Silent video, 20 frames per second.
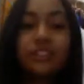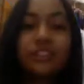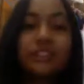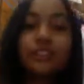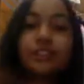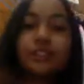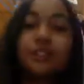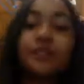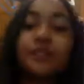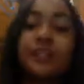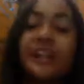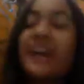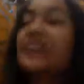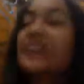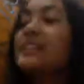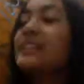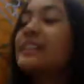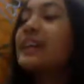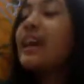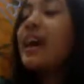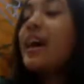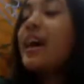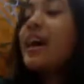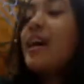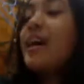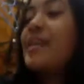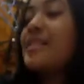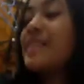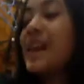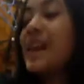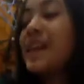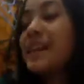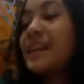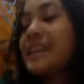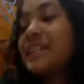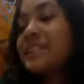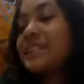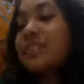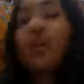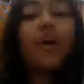So yeah, that
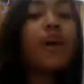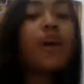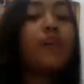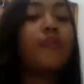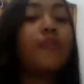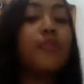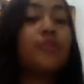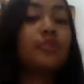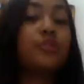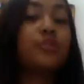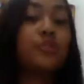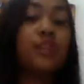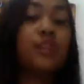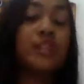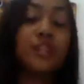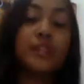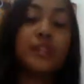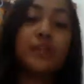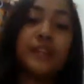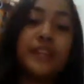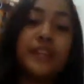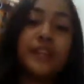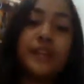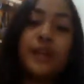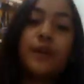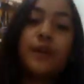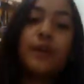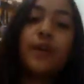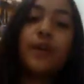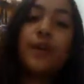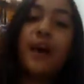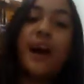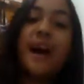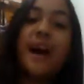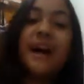is all for today's video.